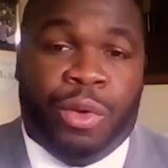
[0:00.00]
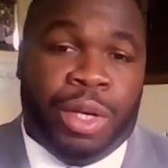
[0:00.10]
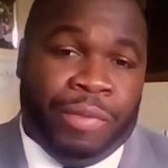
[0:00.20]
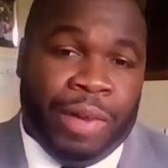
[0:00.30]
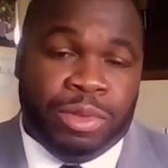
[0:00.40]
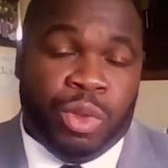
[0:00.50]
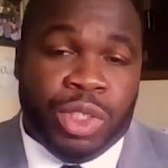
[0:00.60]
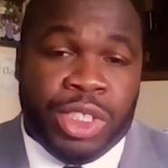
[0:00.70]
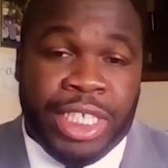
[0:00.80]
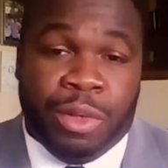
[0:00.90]
knowing if I was
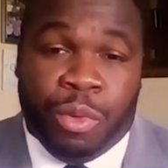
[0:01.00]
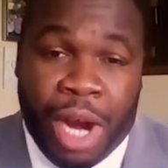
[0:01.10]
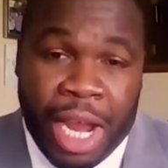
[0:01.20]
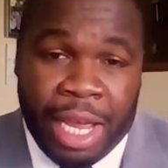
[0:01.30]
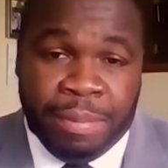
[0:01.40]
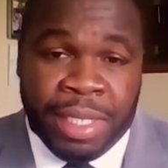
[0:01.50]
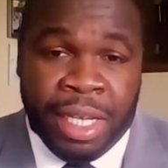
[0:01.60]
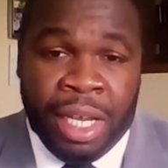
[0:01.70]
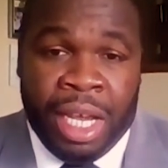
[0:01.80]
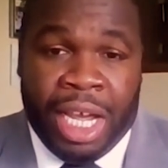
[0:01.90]
going to get robbed,
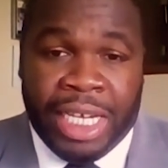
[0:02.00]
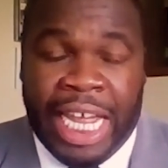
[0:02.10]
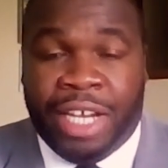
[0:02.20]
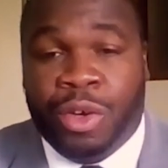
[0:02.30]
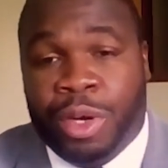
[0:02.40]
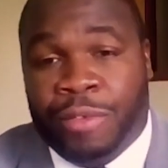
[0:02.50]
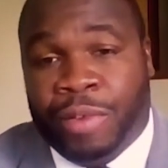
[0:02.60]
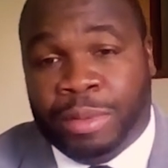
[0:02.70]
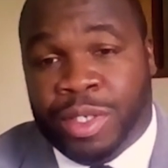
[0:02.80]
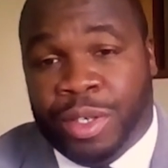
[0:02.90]
uh, not knowing
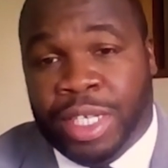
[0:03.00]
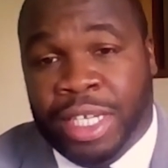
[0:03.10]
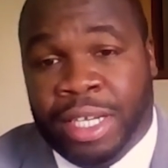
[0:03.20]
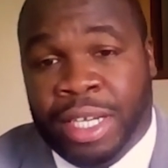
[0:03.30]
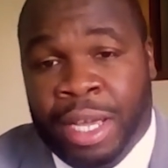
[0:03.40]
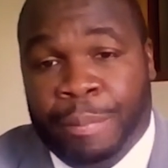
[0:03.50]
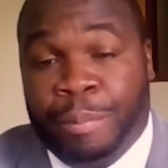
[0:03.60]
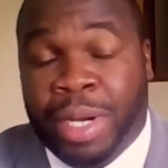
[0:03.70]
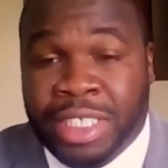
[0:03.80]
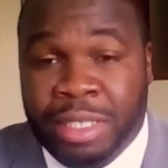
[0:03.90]
if I was going to get
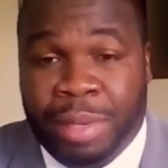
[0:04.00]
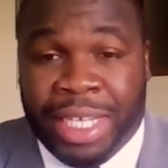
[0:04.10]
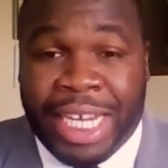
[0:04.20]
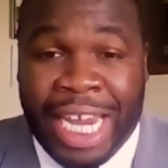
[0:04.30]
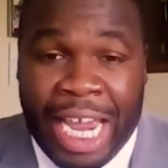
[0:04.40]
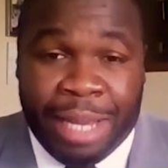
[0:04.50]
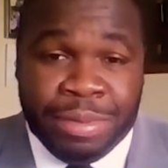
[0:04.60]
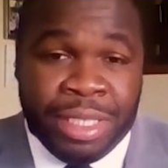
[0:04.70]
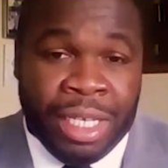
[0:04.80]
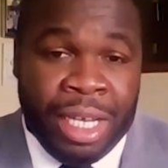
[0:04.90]
busted by the
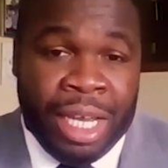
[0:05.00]
cops.